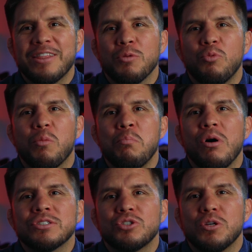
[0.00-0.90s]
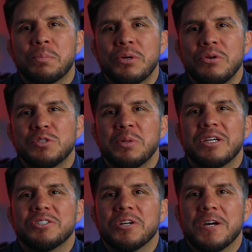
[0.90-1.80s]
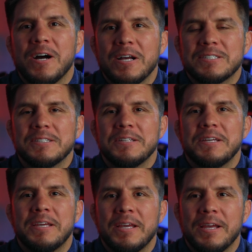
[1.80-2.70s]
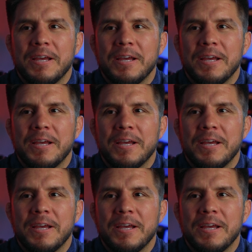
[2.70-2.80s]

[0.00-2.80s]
the more muscle you produce because you're constantly